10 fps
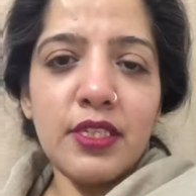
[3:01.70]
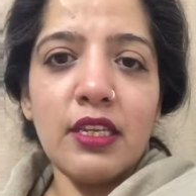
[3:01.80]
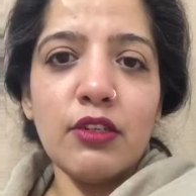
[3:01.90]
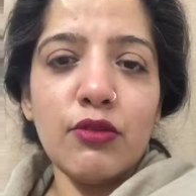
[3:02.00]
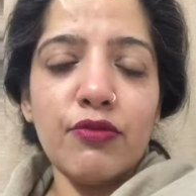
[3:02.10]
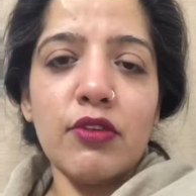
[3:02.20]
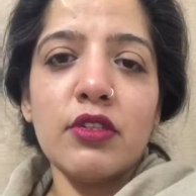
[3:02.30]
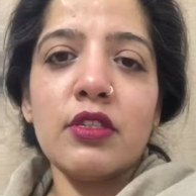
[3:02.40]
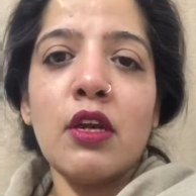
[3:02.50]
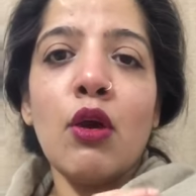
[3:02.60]
see the
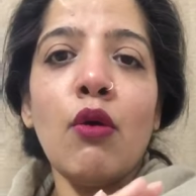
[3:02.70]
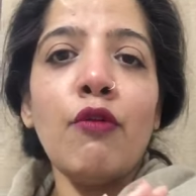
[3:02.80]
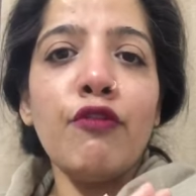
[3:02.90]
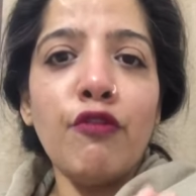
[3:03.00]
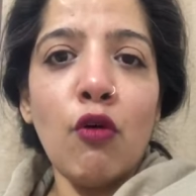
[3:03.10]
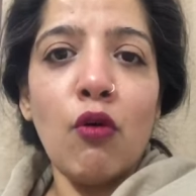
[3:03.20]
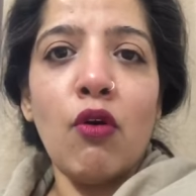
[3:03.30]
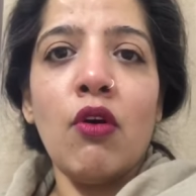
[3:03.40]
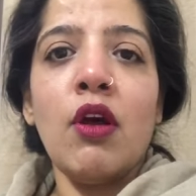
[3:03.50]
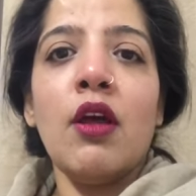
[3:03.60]
difference. Four,
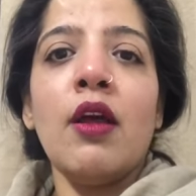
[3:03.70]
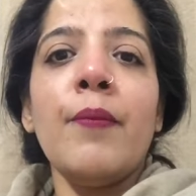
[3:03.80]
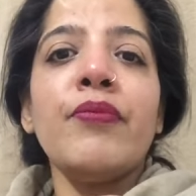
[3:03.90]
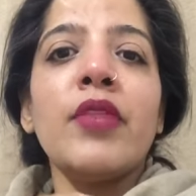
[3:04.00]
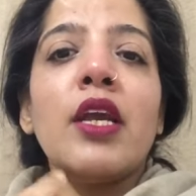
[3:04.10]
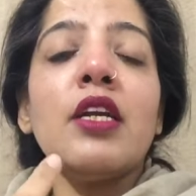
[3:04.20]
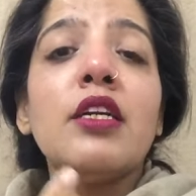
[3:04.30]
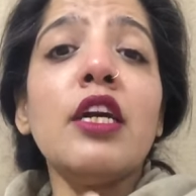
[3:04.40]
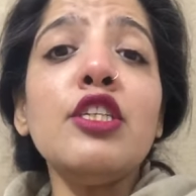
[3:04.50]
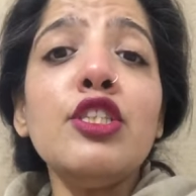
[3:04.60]

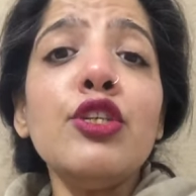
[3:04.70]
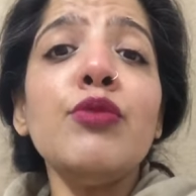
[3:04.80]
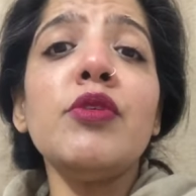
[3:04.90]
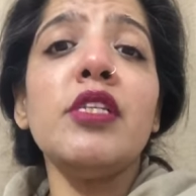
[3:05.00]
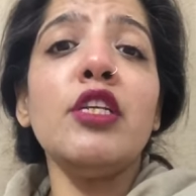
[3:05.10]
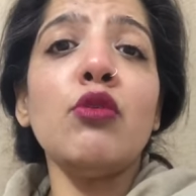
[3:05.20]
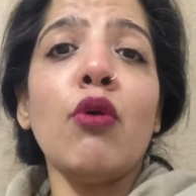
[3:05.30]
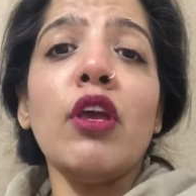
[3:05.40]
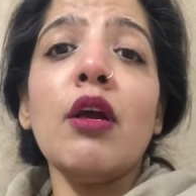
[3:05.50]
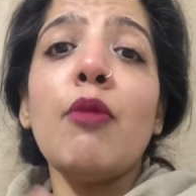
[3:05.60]
continuously
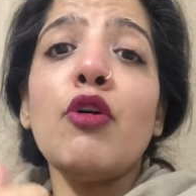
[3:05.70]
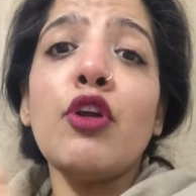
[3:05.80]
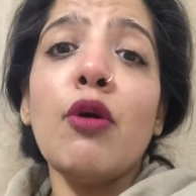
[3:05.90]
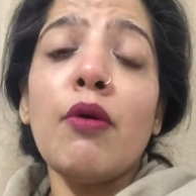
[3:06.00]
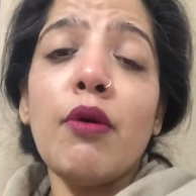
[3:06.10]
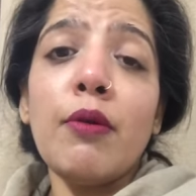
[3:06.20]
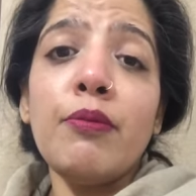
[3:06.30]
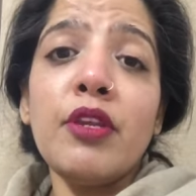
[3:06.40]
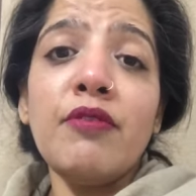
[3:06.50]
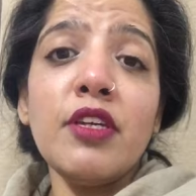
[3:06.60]
talking about your
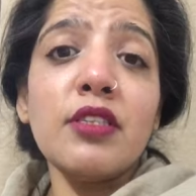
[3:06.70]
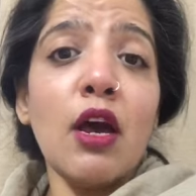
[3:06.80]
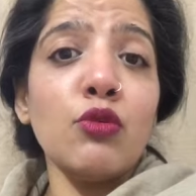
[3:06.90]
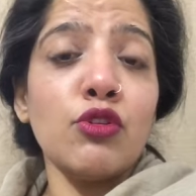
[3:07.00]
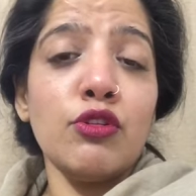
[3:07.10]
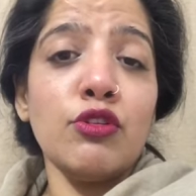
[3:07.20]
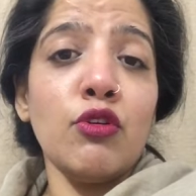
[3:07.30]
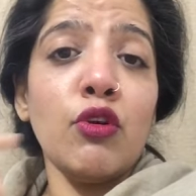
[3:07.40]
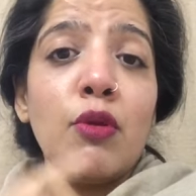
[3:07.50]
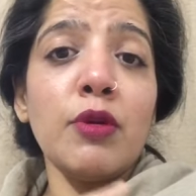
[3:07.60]
previous houses,
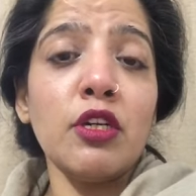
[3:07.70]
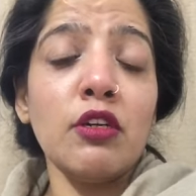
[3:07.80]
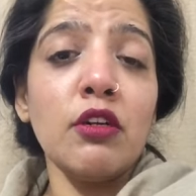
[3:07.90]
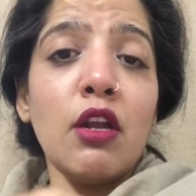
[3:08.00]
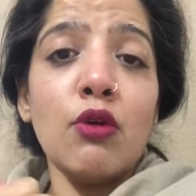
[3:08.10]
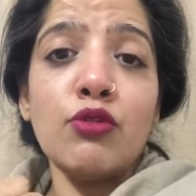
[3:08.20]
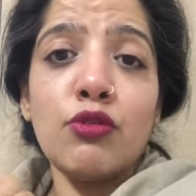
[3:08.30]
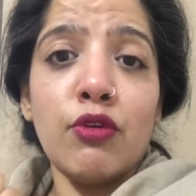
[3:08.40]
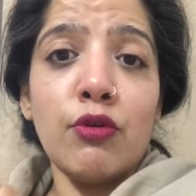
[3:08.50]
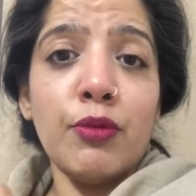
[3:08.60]
your maternal house
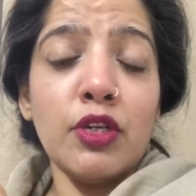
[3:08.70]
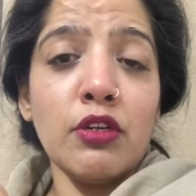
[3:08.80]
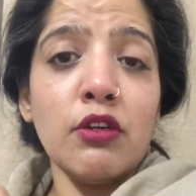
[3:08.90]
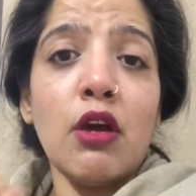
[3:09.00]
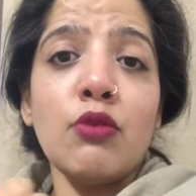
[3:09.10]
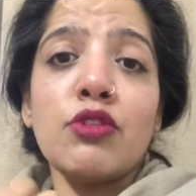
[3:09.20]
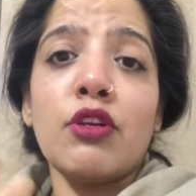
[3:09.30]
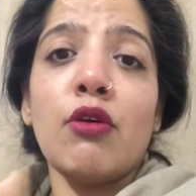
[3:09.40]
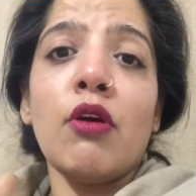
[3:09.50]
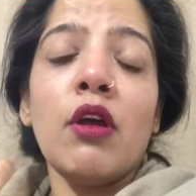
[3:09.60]
or your paternal house,
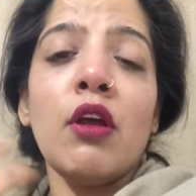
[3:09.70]
and